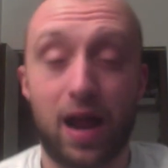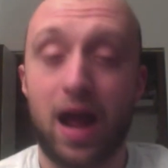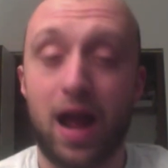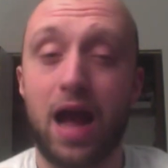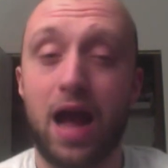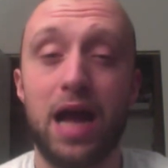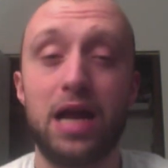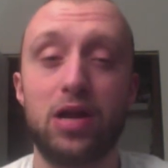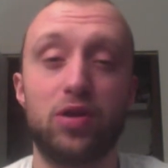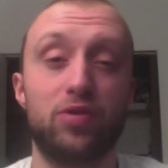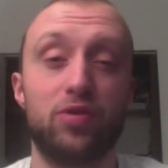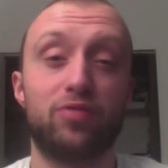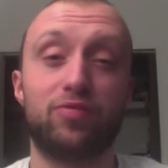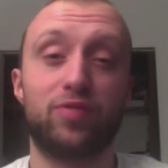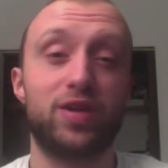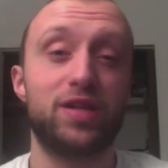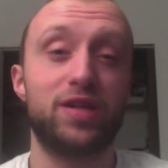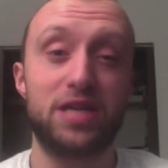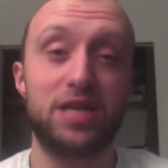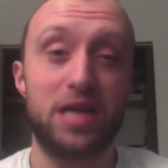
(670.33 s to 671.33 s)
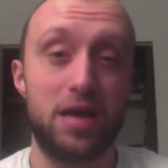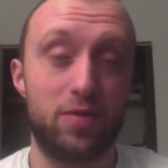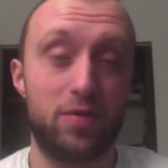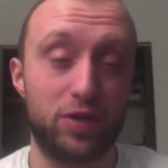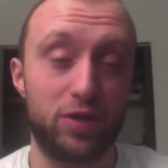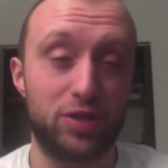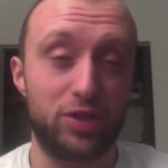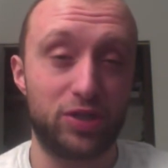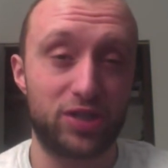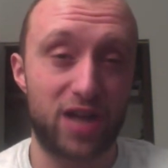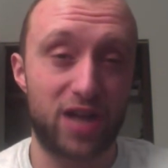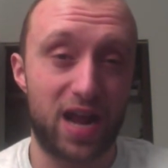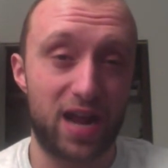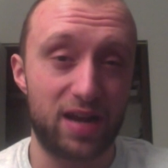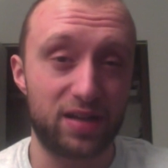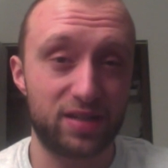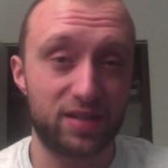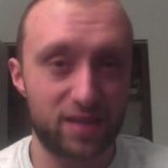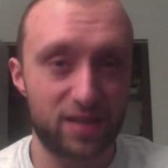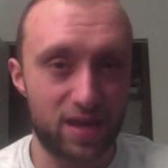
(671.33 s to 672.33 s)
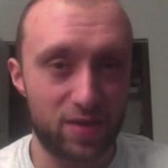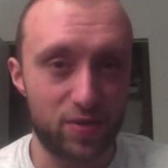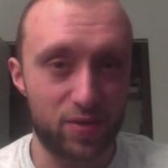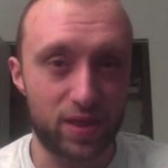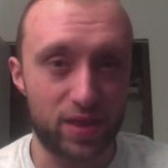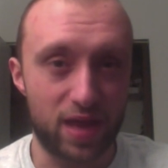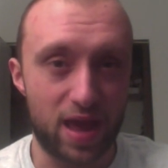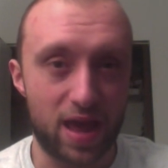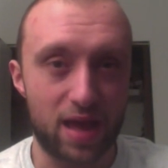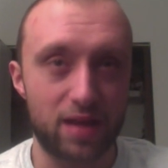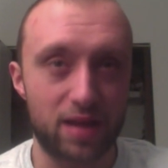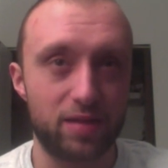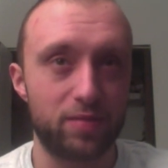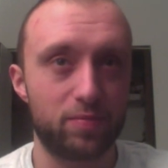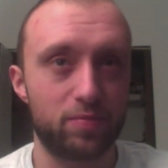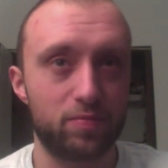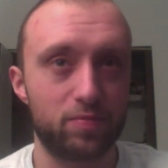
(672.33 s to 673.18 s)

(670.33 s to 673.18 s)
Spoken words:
I don't really get what you're trying to say with that.